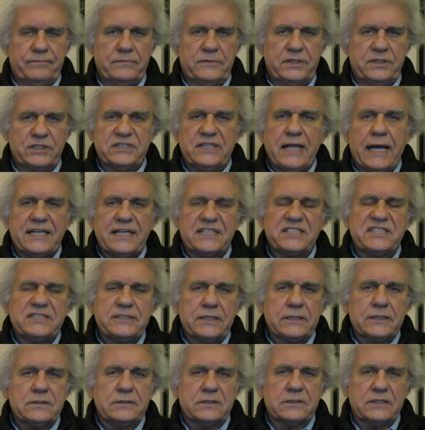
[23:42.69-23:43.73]
There's not a
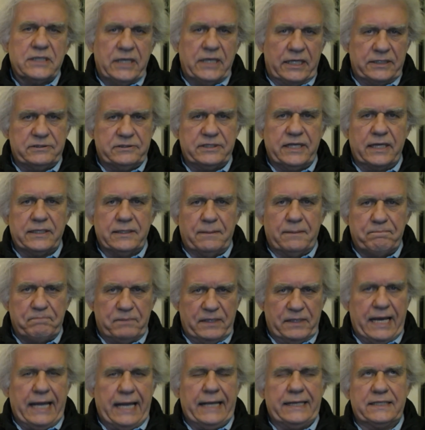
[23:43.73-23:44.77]
single country on the
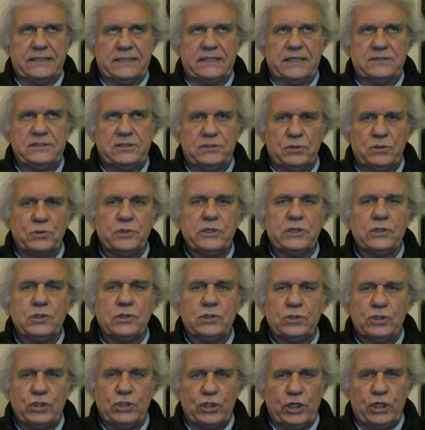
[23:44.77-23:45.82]
planet that's doing
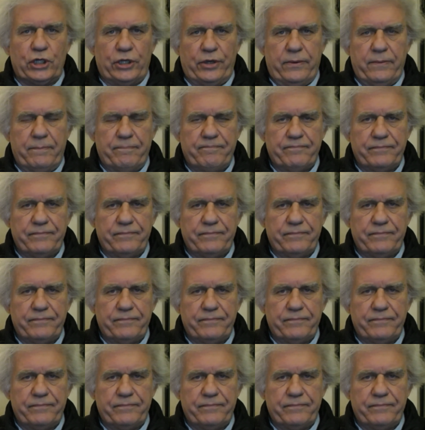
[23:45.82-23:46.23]
good.